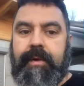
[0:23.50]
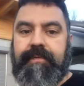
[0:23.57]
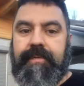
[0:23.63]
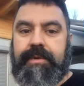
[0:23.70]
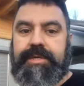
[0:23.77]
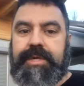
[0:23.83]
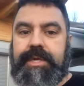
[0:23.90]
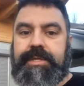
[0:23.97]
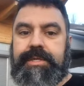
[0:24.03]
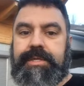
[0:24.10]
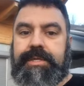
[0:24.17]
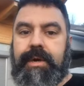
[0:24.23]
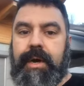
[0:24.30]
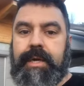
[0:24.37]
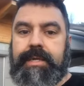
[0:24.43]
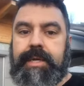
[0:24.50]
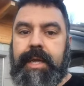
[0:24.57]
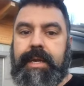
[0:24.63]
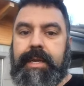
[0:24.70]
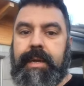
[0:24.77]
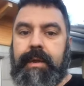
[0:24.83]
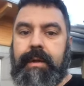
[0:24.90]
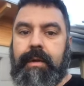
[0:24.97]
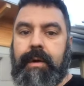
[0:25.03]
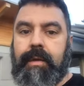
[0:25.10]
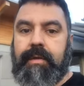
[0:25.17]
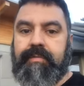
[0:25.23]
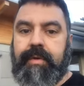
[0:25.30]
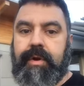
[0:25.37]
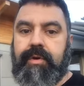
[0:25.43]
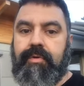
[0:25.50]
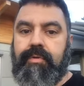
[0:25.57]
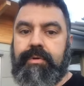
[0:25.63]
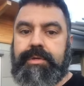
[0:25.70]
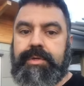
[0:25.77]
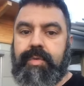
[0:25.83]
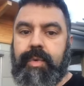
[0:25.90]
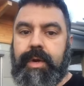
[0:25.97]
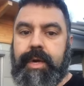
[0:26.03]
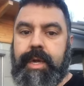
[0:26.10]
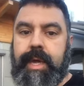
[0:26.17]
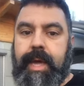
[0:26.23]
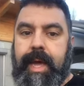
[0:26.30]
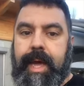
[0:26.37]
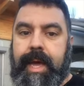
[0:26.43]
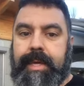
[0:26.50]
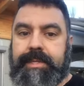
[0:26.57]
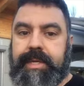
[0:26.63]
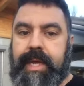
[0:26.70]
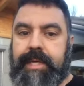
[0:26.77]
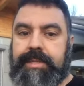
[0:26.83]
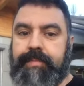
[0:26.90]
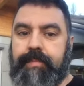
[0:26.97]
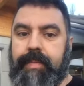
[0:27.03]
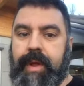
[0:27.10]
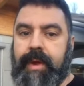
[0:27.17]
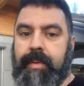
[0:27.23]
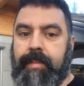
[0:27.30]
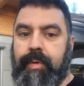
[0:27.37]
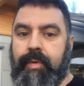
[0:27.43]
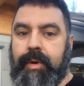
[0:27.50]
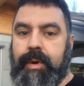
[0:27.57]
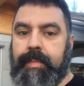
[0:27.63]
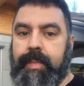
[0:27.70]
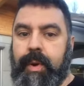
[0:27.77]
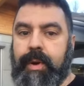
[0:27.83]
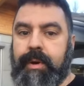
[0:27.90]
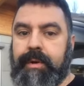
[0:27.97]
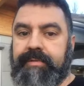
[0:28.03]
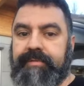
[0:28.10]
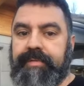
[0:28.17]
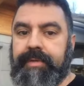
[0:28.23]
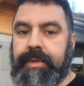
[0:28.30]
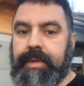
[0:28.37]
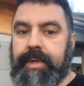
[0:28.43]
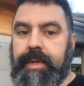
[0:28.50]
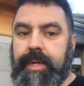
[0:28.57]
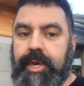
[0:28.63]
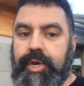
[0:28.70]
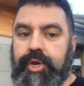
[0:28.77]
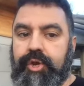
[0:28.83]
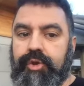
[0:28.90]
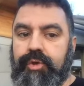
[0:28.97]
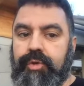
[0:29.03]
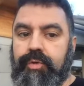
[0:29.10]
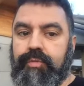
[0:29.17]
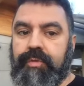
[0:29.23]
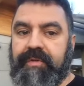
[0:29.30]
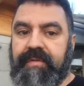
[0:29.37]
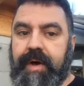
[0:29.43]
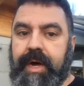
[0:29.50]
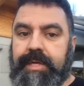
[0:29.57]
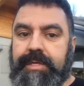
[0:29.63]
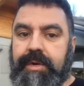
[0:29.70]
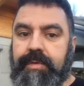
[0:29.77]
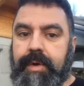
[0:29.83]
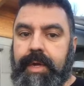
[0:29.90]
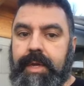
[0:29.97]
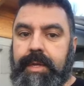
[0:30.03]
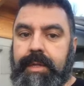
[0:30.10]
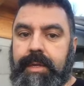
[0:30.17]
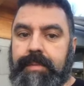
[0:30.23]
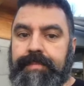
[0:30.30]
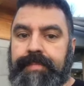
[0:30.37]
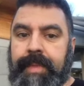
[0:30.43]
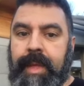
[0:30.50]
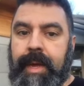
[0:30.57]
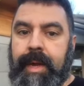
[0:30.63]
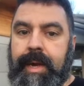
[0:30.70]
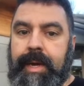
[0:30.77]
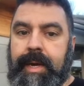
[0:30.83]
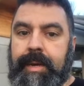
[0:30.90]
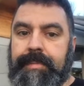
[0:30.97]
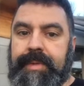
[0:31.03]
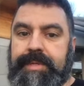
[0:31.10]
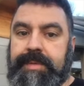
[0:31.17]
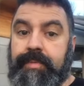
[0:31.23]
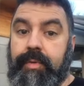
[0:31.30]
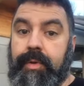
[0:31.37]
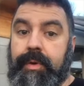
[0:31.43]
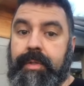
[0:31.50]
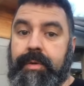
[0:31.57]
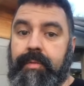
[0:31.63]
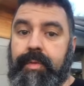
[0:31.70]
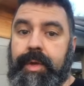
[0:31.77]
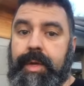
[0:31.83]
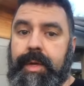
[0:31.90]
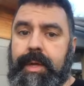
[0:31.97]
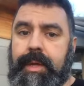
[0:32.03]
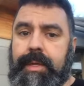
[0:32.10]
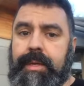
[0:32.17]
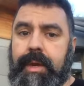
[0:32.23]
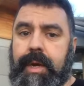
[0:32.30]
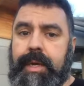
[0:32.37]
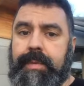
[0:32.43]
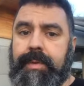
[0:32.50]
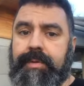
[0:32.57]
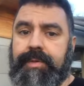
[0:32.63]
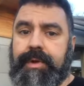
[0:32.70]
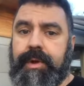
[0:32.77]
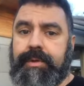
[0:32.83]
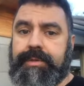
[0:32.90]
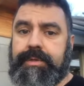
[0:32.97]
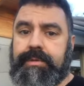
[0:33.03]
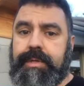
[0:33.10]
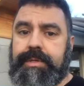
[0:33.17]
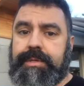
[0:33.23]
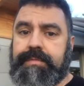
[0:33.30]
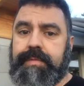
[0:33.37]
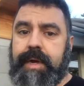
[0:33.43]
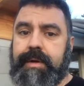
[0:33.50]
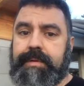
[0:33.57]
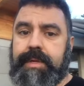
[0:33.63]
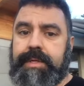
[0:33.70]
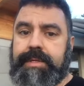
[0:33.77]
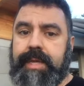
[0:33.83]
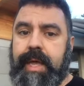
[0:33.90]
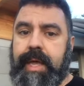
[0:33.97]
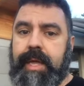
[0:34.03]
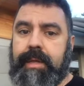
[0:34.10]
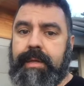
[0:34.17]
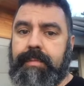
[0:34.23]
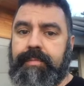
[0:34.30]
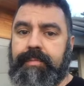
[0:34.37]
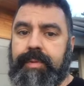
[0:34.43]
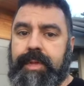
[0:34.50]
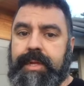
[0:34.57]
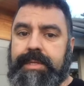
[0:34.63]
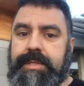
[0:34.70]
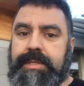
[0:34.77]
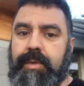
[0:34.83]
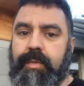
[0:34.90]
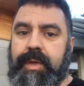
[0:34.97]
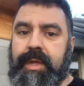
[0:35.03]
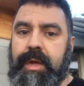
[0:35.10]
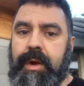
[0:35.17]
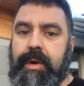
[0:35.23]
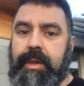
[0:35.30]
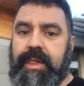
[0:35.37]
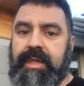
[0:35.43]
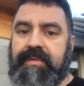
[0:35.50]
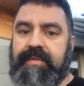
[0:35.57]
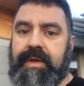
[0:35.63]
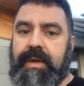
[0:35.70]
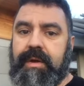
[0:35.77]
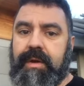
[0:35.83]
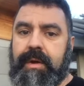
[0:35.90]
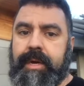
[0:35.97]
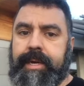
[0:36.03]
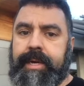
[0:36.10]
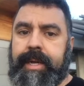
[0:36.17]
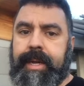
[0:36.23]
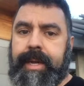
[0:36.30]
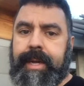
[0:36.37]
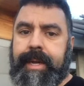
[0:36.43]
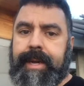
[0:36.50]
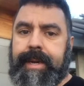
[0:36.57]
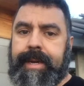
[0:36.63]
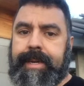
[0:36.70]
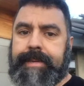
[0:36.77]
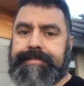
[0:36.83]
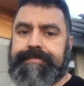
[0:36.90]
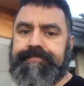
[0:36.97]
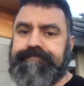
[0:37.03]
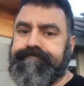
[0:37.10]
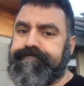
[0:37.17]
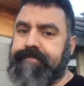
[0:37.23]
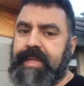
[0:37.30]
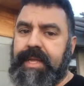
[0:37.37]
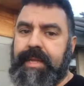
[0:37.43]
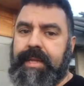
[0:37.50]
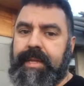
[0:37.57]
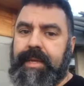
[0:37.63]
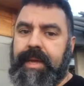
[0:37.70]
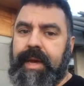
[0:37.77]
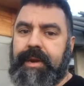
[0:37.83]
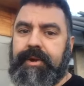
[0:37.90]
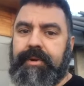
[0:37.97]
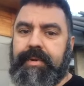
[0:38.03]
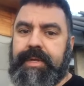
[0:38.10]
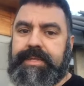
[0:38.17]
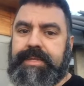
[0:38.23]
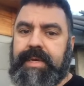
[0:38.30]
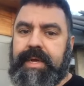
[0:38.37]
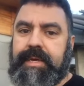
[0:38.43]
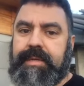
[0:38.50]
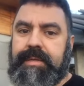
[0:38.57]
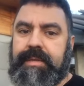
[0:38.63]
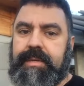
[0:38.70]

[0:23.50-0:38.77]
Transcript: First Nations content into all of our coursework, as that's an important part of the new revised curriculum. It's important that we talk about the culture that's around us and the place that we are living on. I don't know, it's an